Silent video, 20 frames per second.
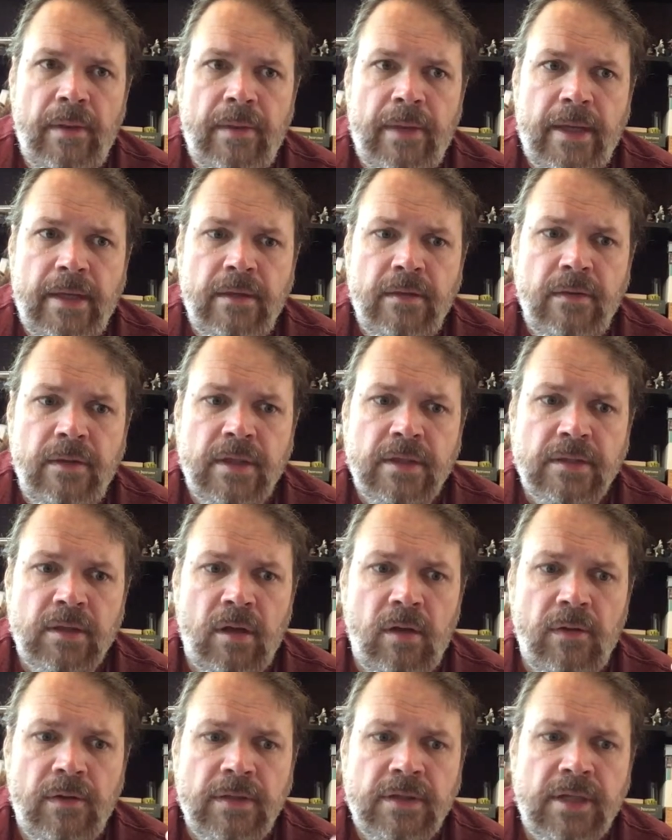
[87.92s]
They do this
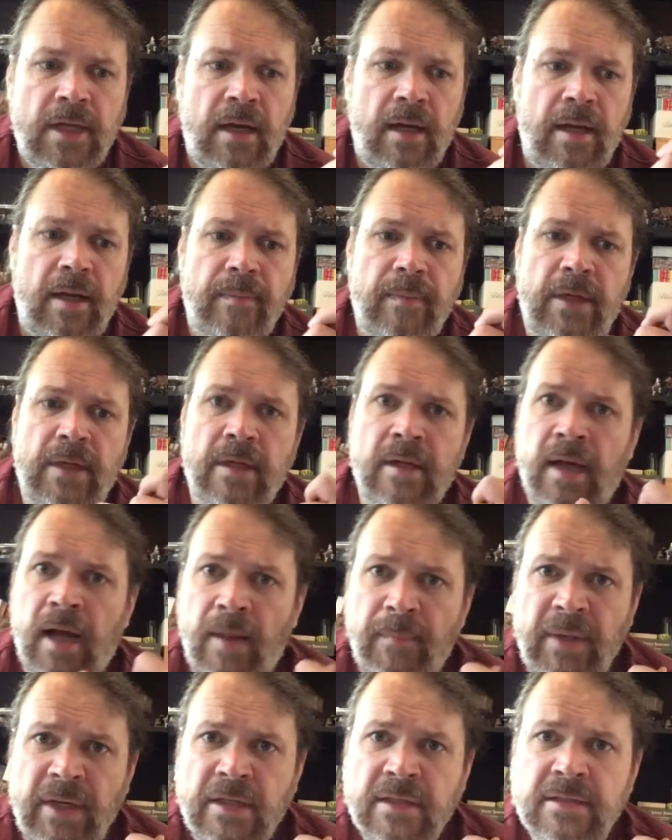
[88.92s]
all the time in
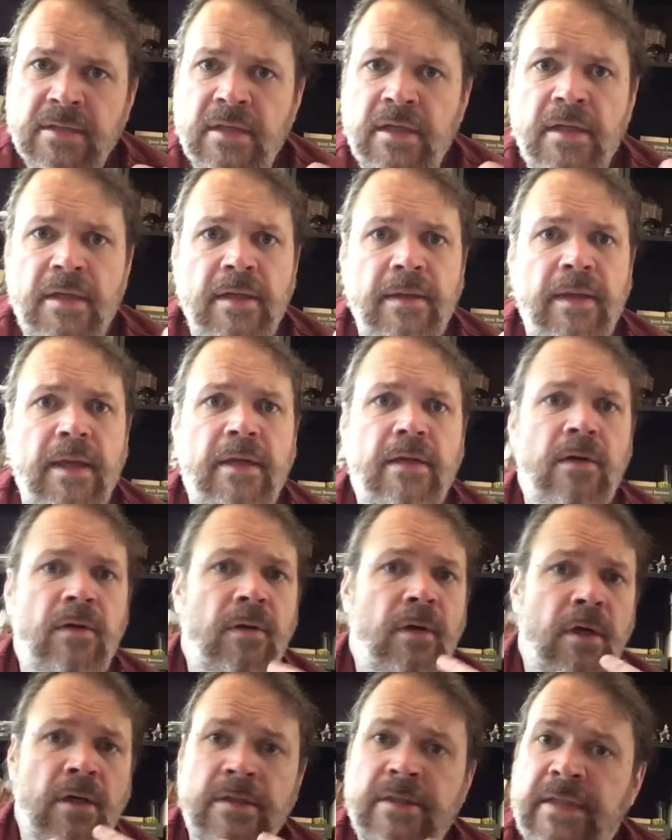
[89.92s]
comics. They
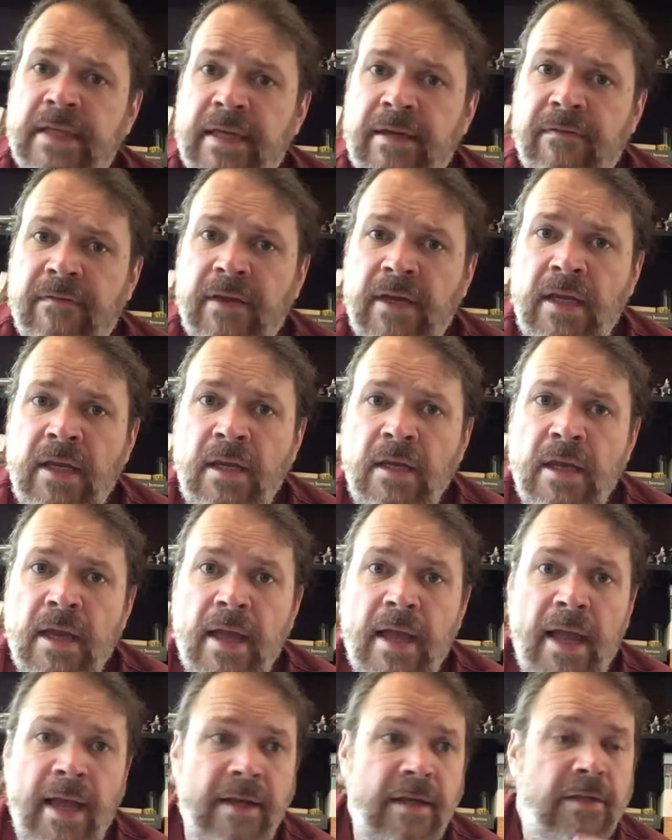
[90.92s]
do it on TV,
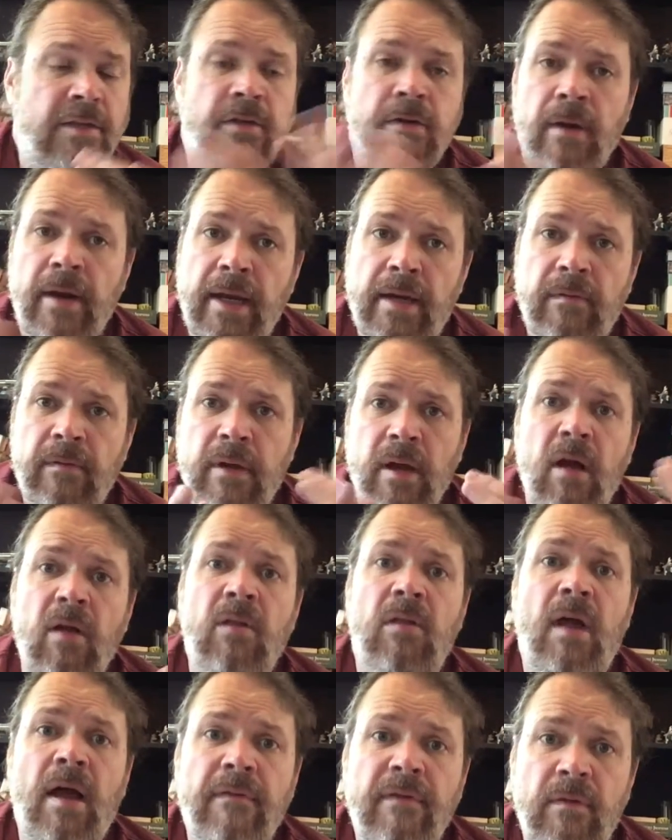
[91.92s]
and it's great. We
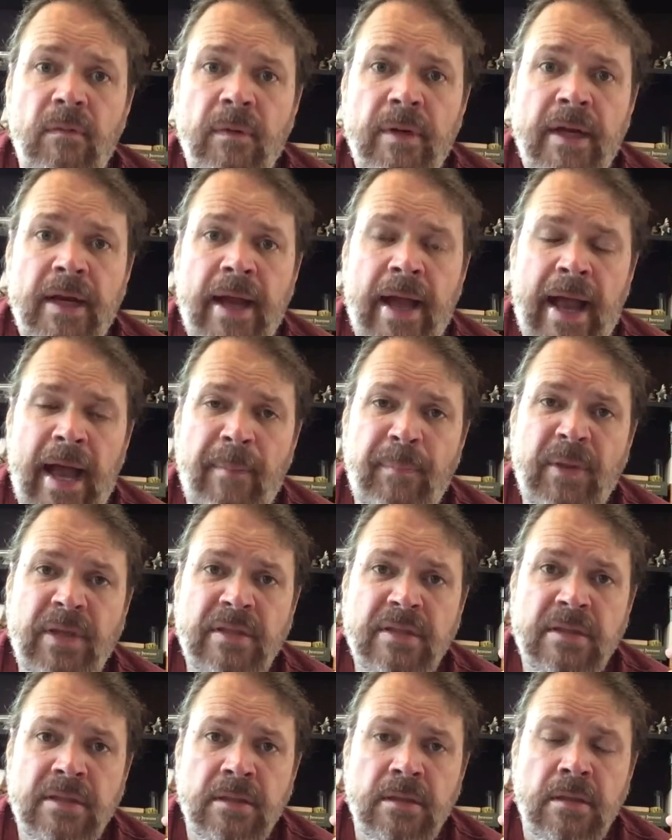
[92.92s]
all love it when it
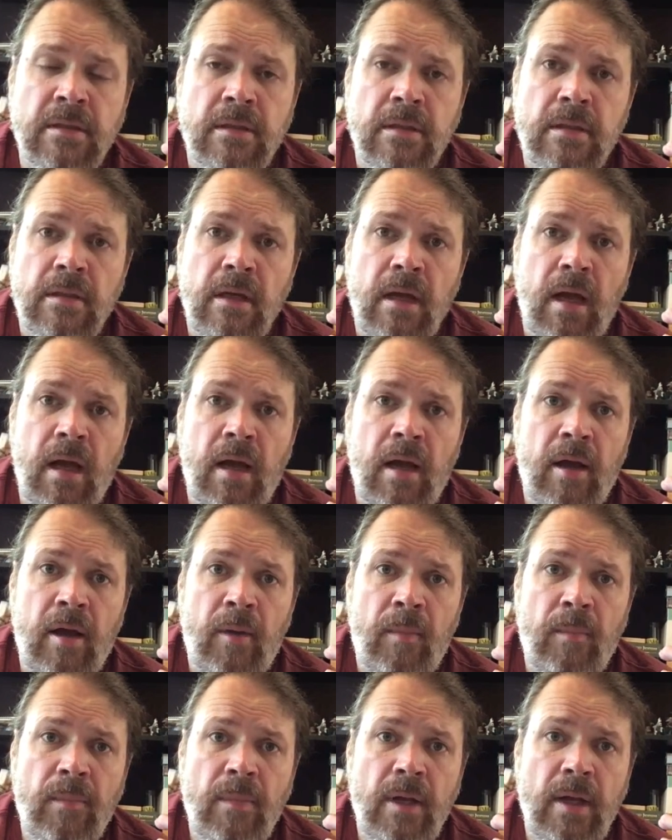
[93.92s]
happens
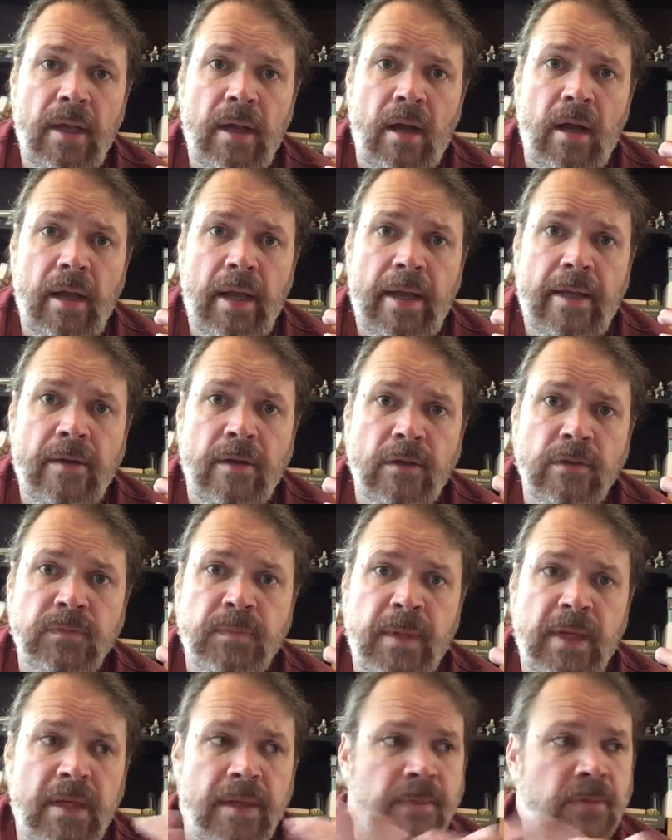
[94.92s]
in those
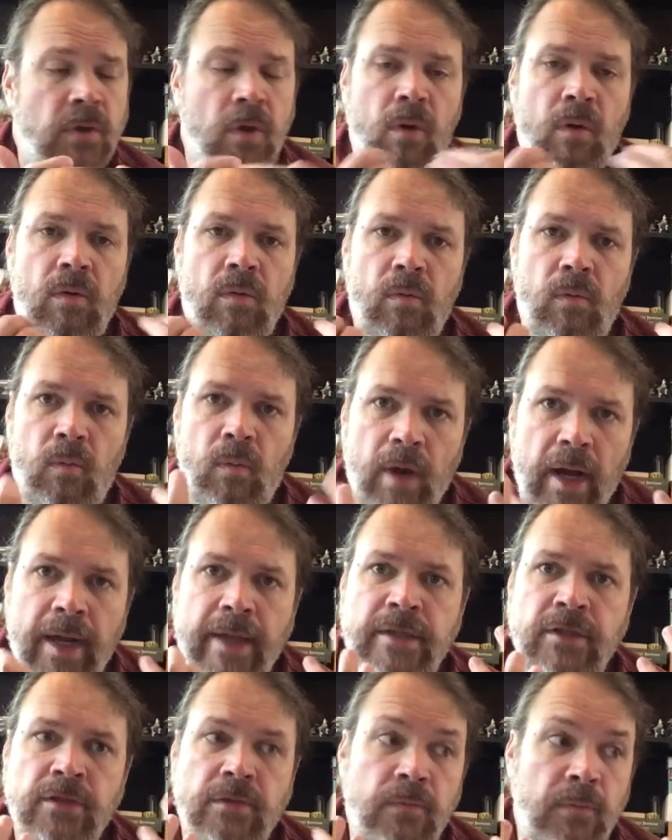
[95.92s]
mediums.
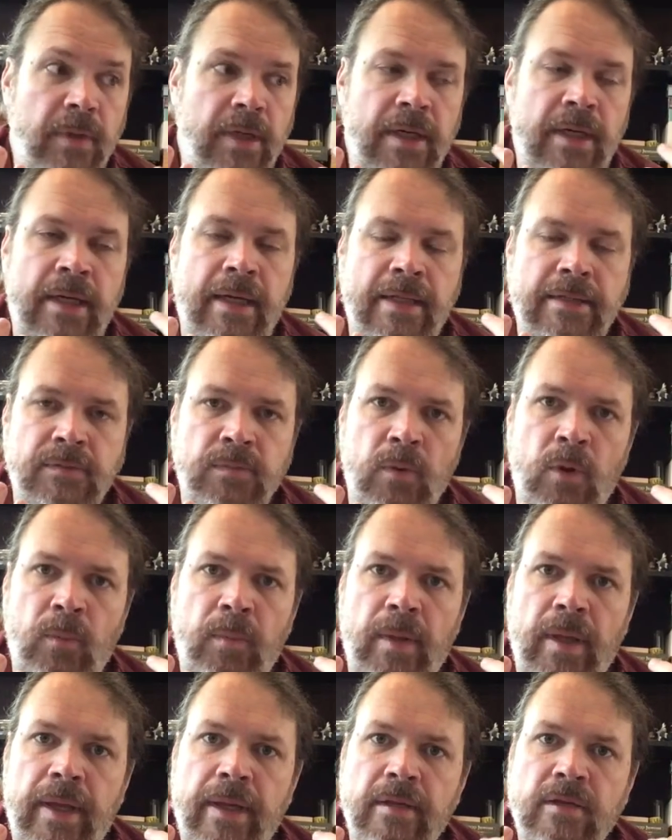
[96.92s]
Why should we as role
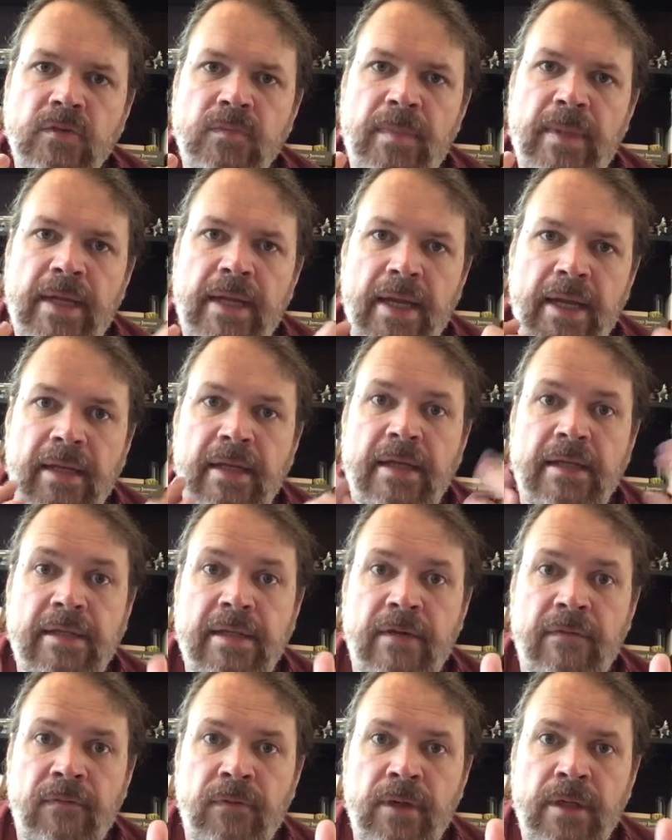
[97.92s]
players be any
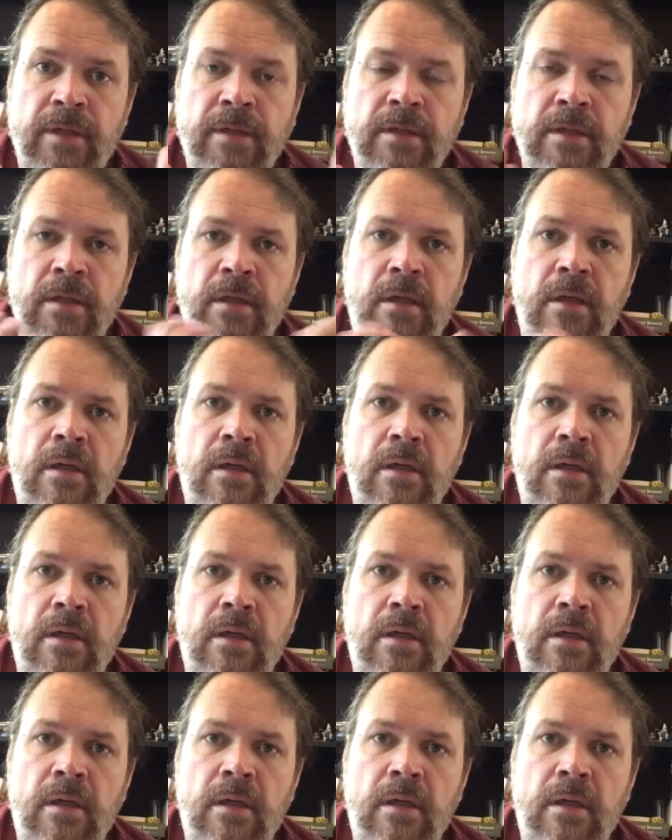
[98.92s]
different?